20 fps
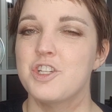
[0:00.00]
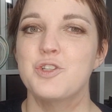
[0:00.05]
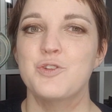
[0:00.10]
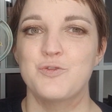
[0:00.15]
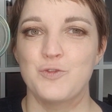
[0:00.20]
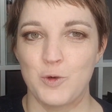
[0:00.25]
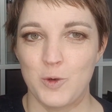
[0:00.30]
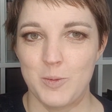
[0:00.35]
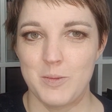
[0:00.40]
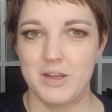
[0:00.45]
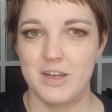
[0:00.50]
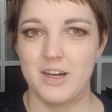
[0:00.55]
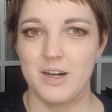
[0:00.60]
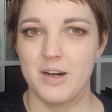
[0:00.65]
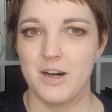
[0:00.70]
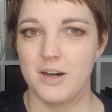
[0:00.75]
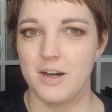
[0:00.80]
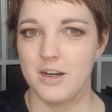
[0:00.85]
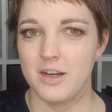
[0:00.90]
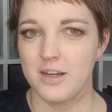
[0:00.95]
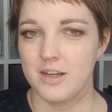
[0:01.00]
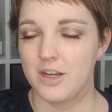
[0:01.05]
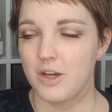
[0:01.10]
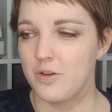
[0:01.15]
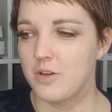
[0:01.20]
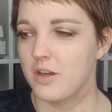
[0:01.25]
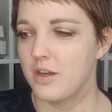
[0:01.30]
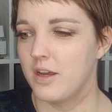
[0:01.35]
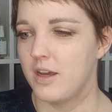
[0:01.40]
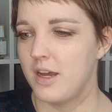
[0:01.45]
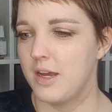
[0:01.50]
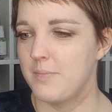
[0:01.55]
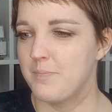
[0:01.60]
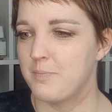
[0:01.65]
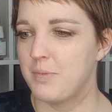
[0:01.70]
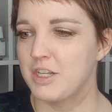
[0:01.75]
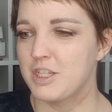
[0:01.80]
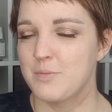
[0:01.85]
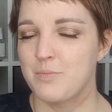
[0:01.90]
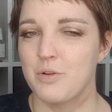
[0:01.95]
Formula
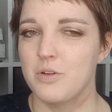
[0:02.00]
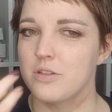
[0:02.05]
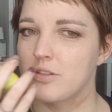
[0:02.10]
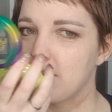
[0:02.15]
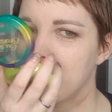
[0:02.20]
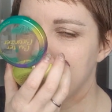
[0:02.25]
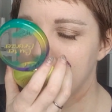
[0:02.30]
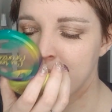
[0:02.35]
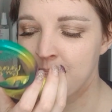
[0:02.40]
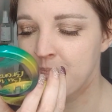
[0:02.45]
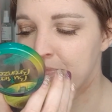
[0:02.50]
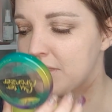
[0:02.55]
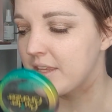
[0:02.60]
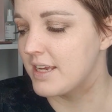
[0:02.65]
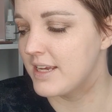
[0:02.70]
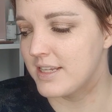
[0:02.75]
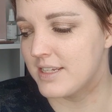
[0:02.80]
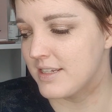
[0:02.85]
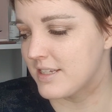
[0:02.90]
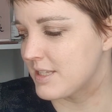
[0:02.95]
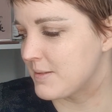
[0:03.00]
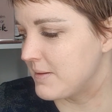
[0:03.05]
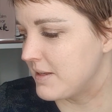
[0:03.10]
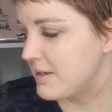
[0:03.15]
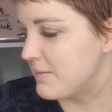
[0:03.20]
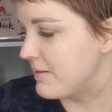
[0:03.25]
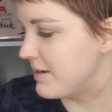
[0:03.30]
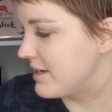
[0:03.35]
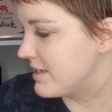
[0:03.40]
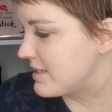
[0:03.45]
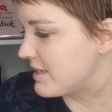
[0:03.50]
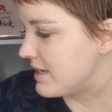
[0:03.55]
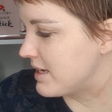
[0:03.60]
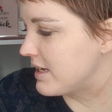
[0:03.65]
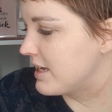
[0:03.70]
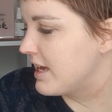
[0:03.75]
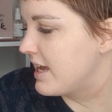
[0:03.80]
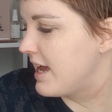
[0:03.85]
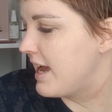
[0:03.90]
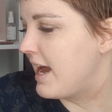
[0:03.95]
Butter Bronzer. It does smell
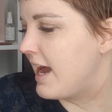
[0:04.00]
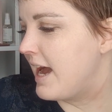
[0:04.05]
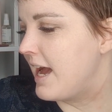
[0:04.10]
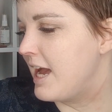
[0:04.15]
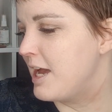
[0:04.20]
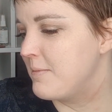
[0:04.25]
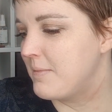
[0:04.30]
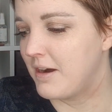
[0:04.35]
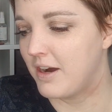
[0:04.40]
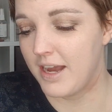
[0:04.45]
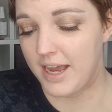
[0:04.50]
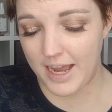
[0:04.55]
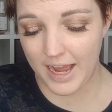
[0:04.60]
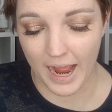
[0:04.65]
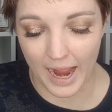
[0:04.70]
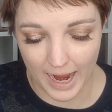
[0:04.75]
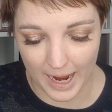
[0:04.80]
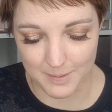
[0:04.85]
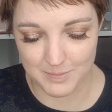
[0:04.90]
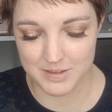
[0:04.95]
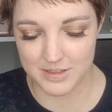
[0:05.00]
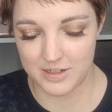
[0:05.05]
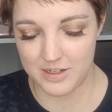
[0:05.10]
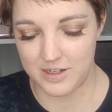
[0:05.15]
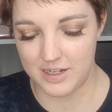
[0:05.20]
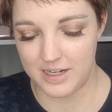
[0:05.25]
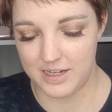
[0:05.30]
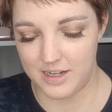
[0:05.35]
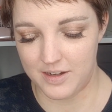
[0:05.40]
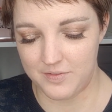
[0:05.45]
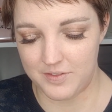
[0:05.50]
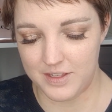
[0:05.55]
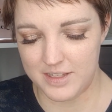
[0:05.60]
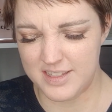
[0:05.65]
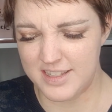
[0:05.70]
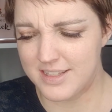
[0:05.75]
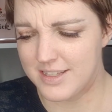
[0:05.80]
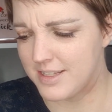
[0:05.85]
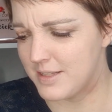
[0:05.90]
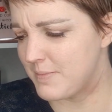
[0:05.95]
amazing. I absolutely love this.
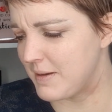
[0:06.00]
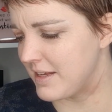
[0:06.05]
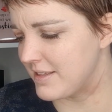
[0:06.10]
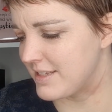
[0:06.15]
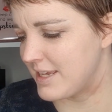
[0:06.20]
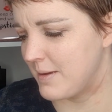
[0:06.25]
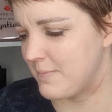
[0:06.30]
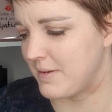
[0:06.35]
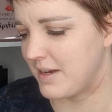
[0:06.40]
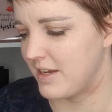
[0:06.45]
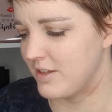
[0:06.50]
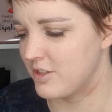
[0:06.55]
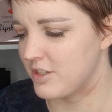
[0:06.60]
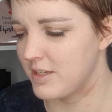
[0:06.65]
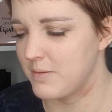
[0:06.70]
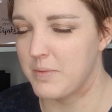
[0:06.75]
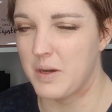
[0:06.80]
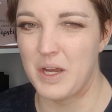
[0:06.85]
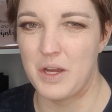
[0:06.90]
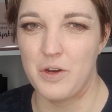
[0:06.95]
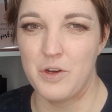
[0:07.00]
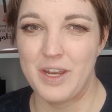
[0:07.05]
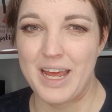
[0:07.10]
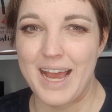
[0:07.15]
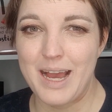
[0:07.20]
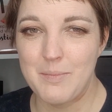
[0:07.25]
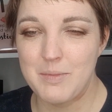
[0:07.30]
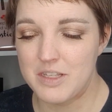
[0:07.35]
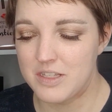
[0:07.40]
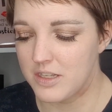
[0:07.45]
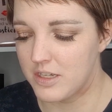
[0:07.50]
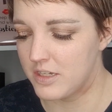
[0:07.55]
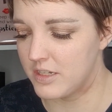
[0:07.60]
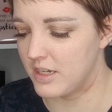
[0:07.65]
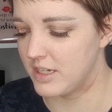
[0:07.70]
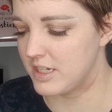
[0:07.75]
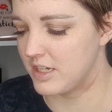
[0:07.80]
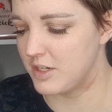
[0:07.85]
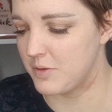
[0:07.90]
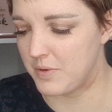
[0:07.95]
This is about £10. You can buy it on Amazon.
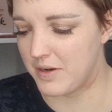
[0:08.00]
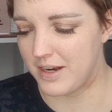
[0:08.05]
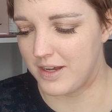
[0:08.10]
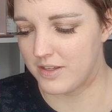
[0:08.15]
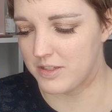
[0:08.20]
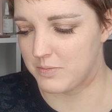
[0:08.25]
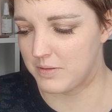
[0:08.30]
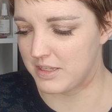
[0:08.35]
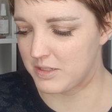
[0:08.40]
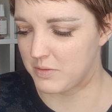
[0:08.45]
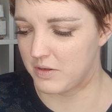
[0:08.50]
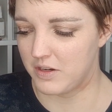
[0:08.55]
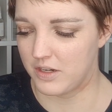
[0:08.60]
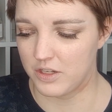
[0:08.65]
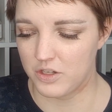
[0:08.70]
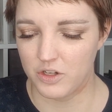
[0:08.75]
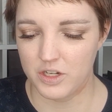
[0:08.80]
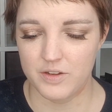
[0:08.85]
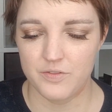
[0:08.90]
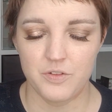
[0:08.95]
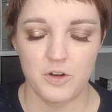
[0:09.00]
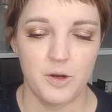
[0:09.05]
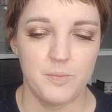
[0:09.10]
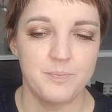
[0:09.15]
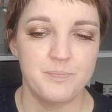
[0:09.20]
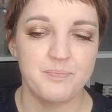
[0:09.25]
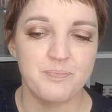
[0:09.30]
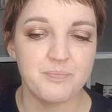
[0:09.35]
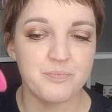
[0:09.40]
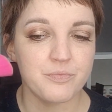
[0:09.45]
I don't know where else, but that's where I got it from.